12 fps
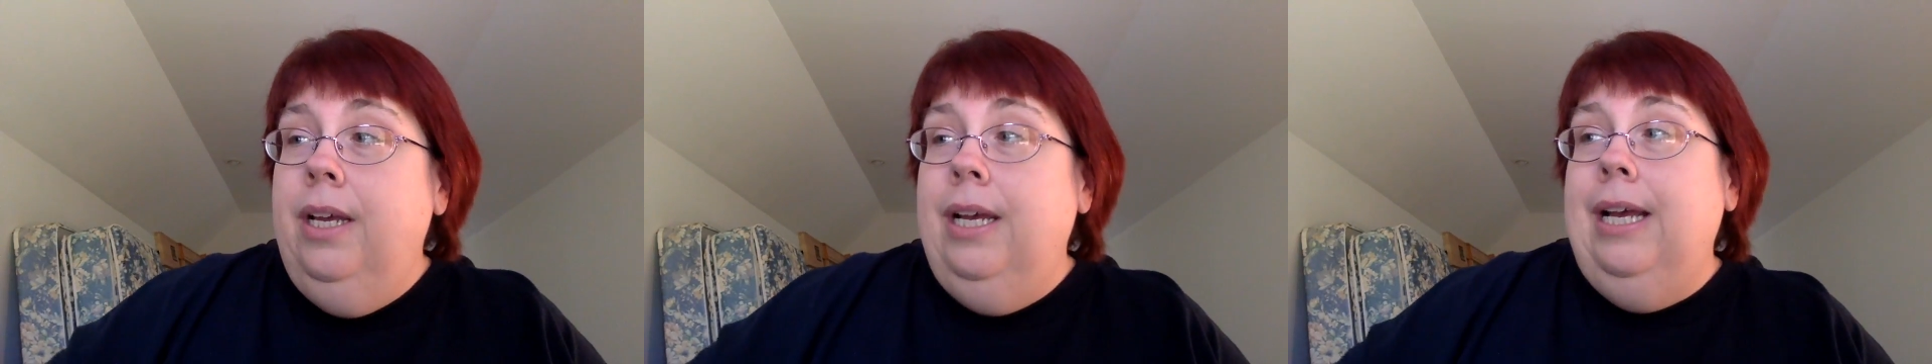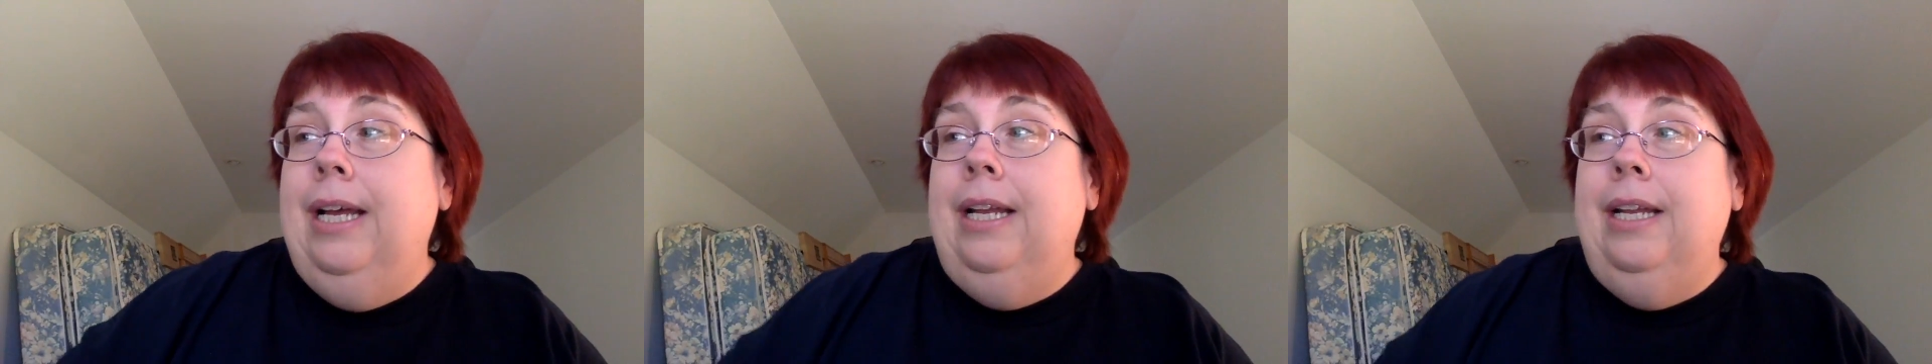
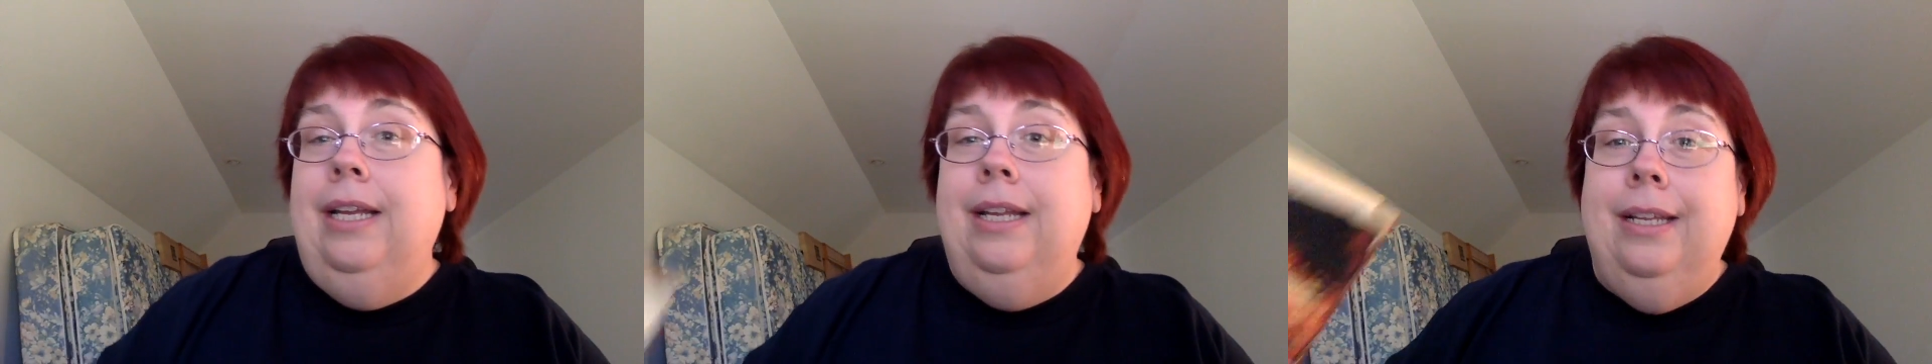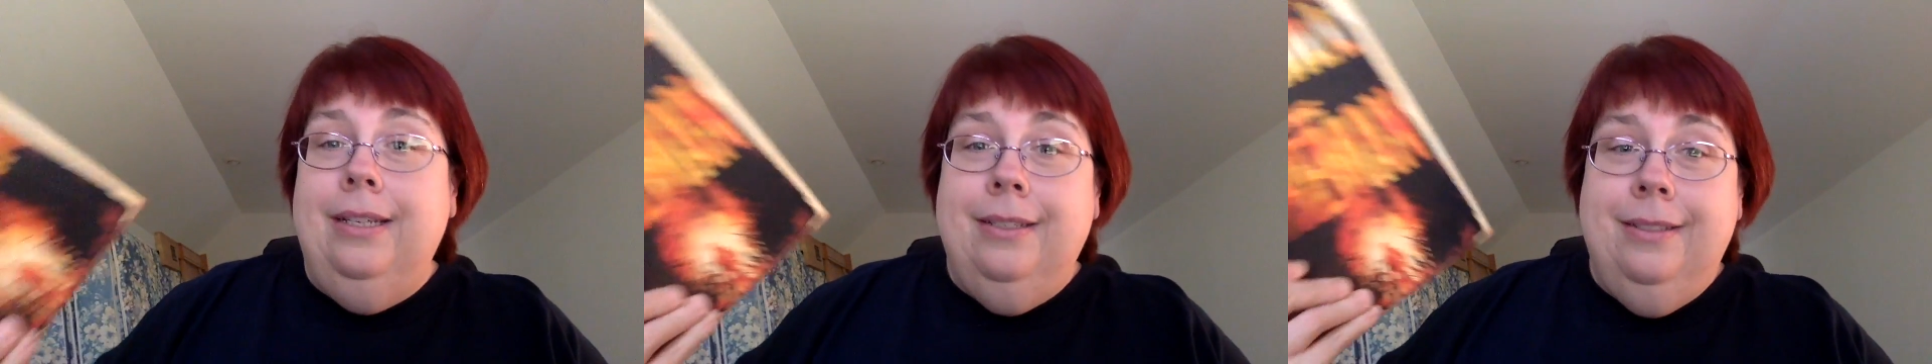And it
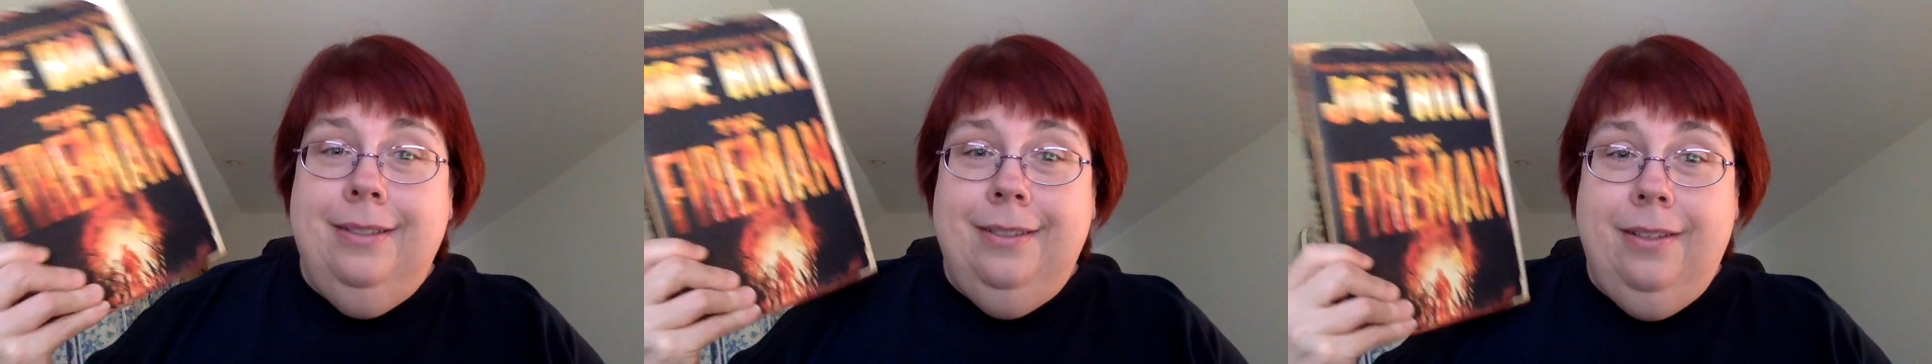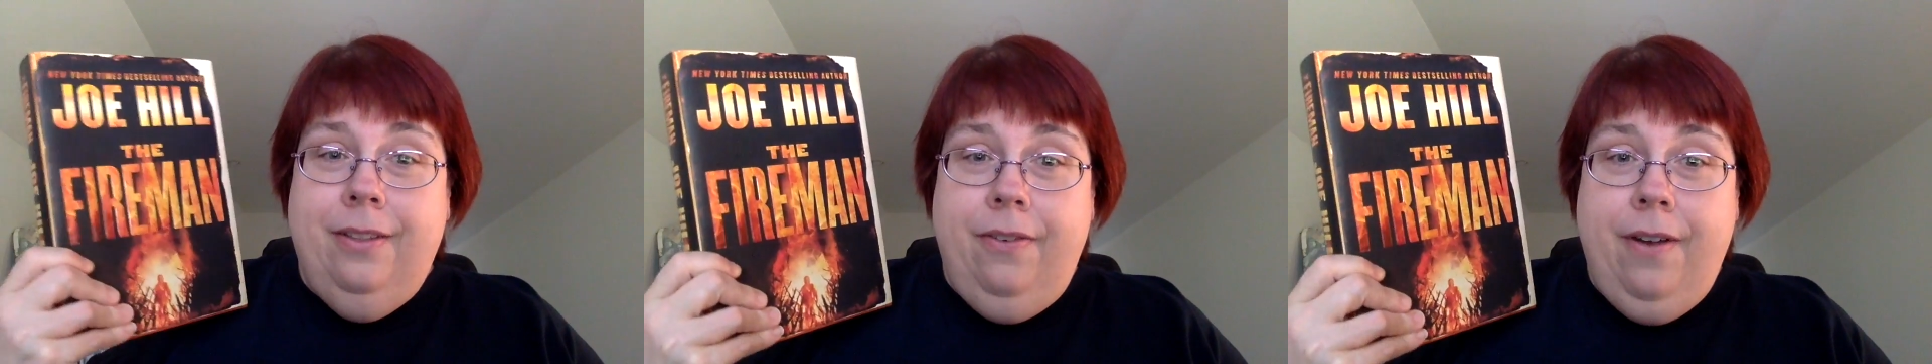
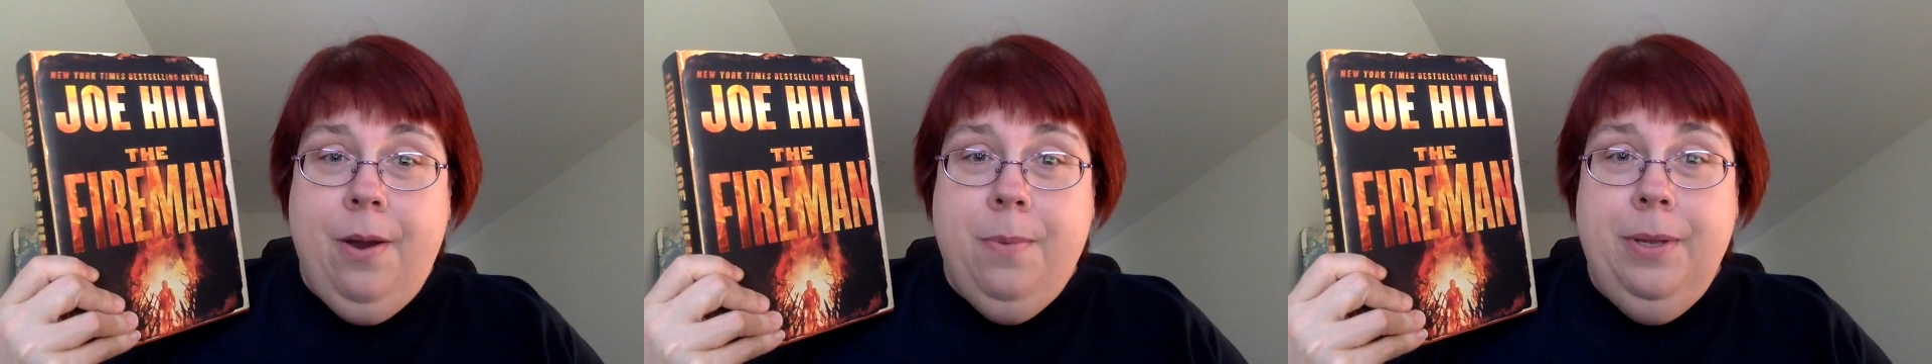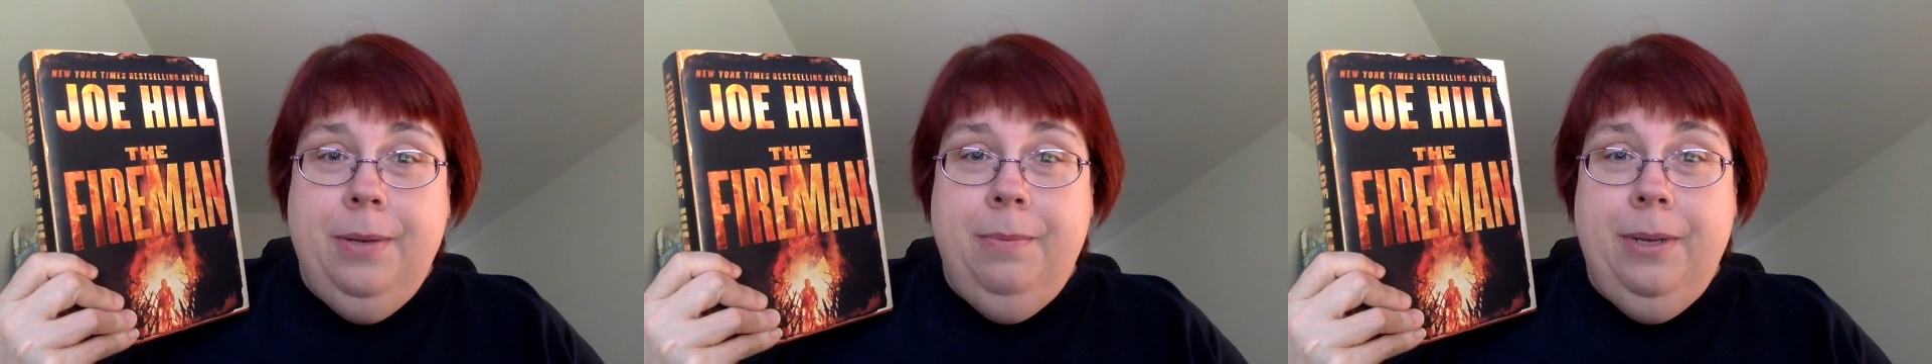is The
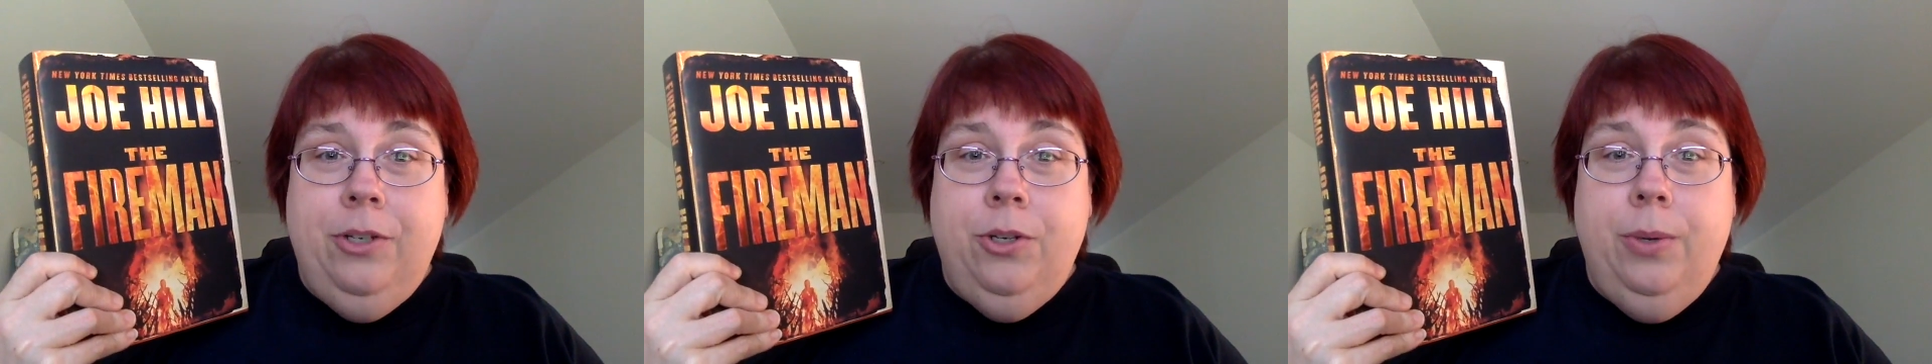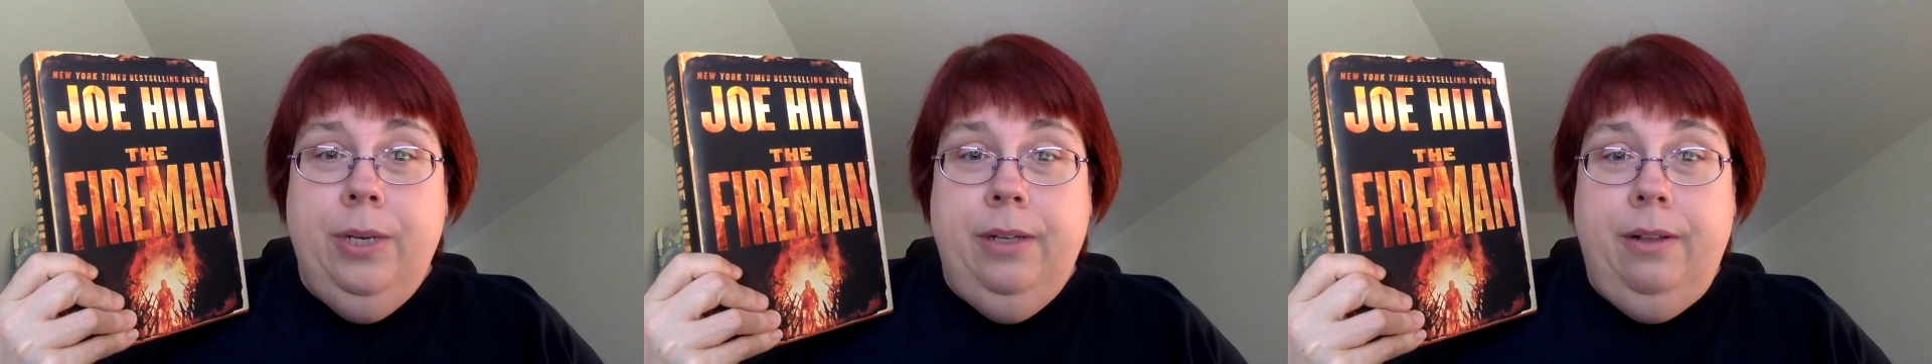Fireman by
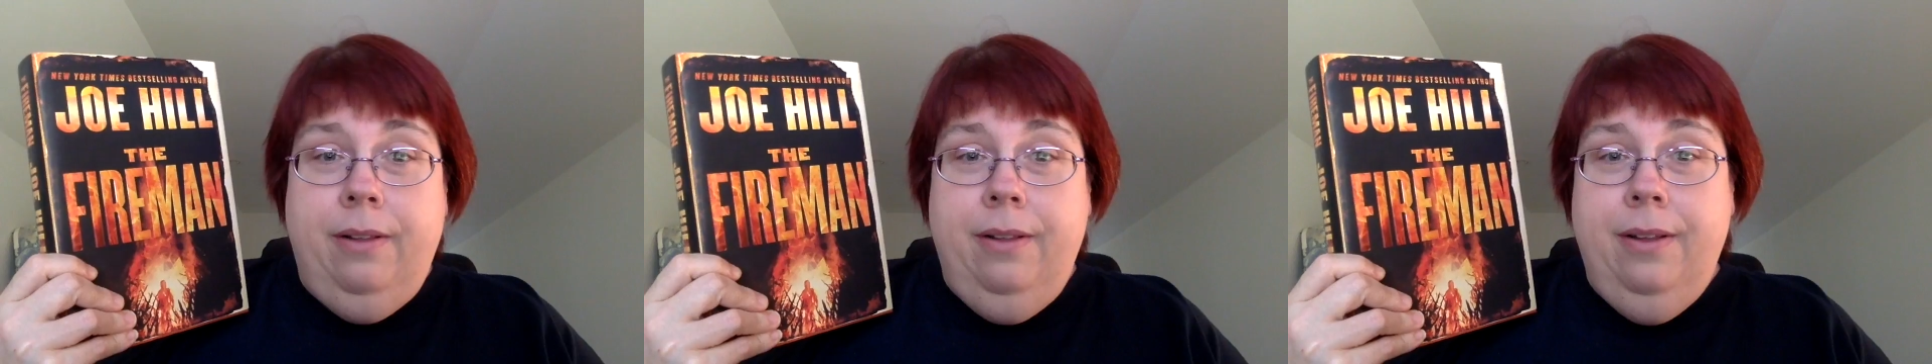Joe Hill.